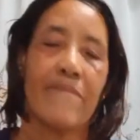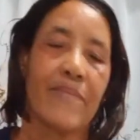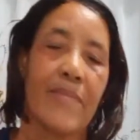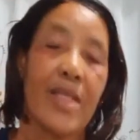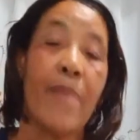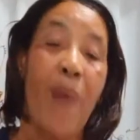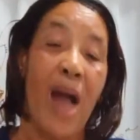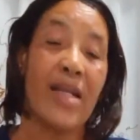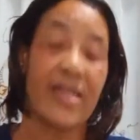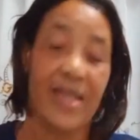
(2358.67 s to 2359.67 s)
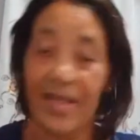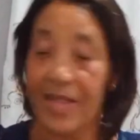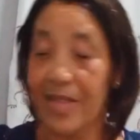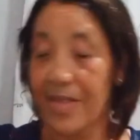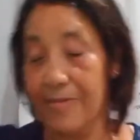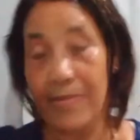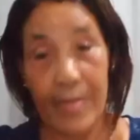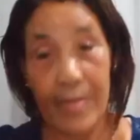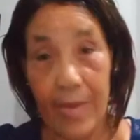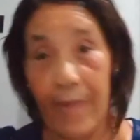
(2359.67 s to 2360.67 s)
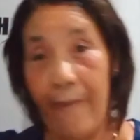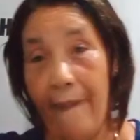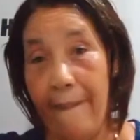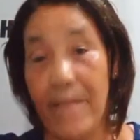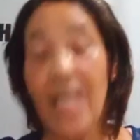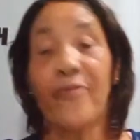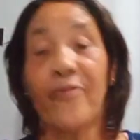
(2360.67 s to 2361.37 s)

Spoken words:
The politics is